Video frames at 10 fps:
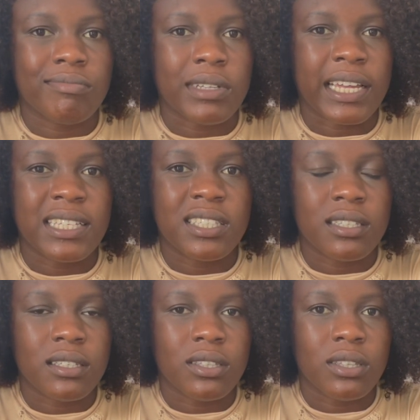I guess
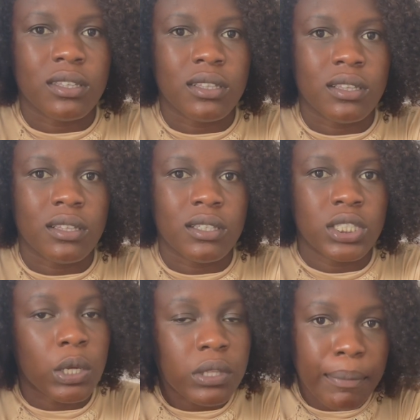
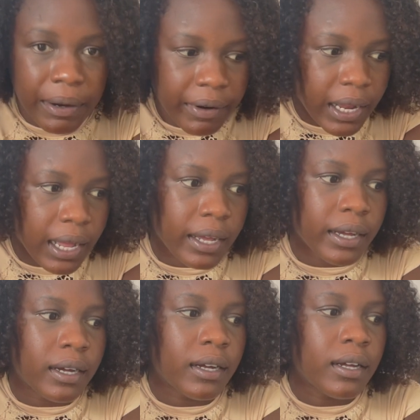South America,
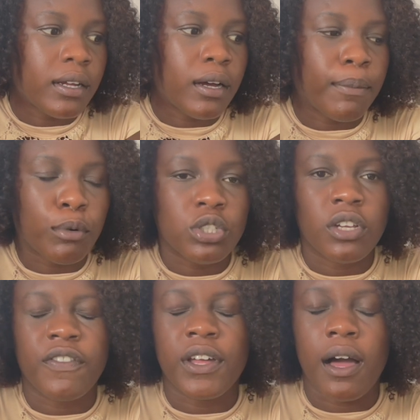most
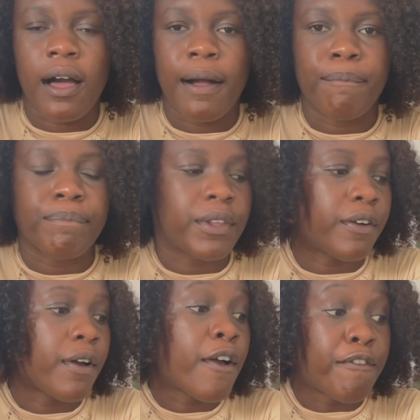of
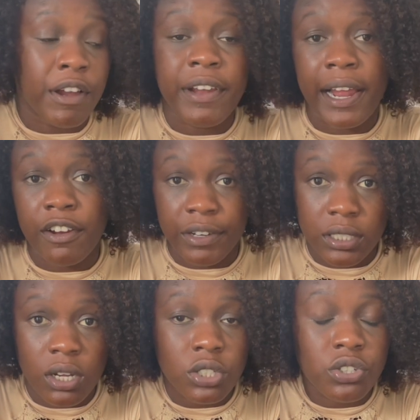the very
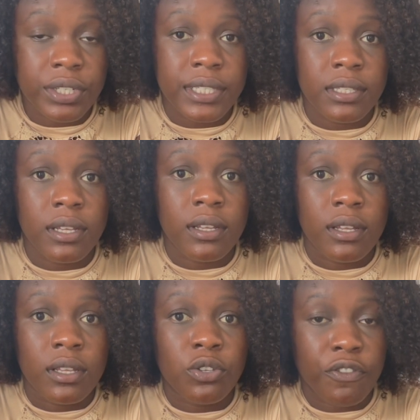high-risk countries
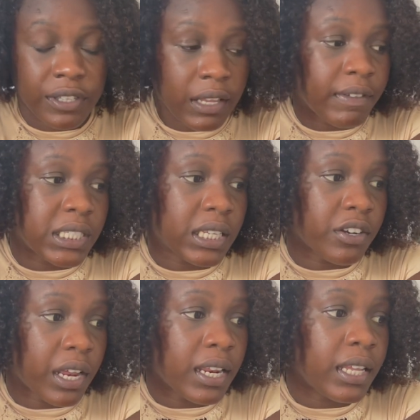to St. Vincent and
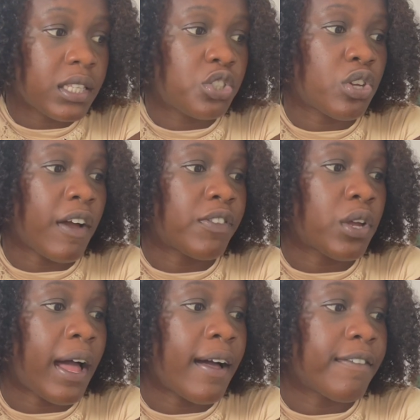Grenadines, you have to
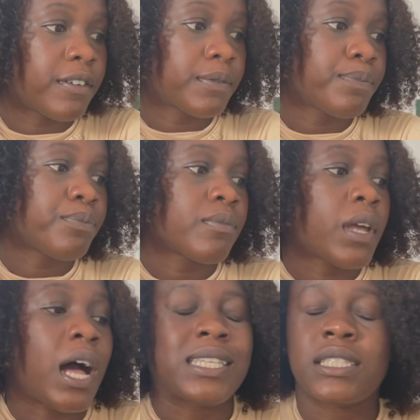have
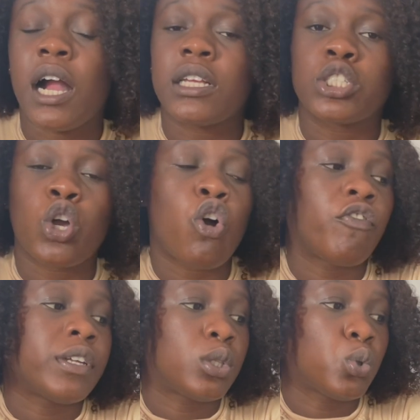a
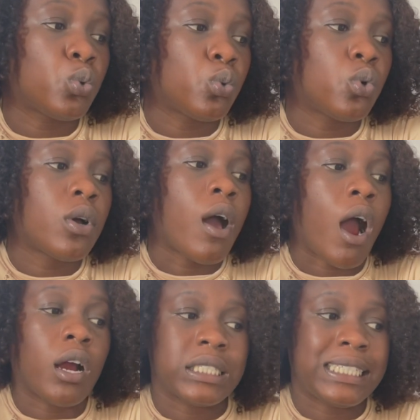SARS-CoV-2
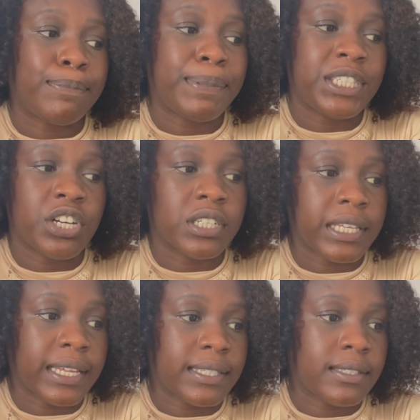RT-PCR
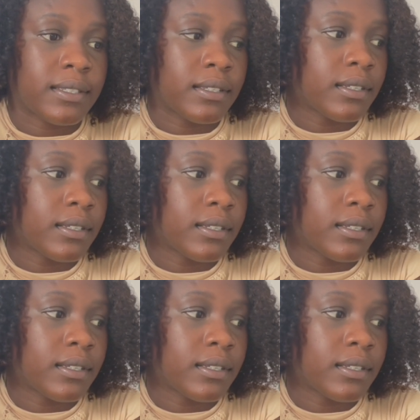test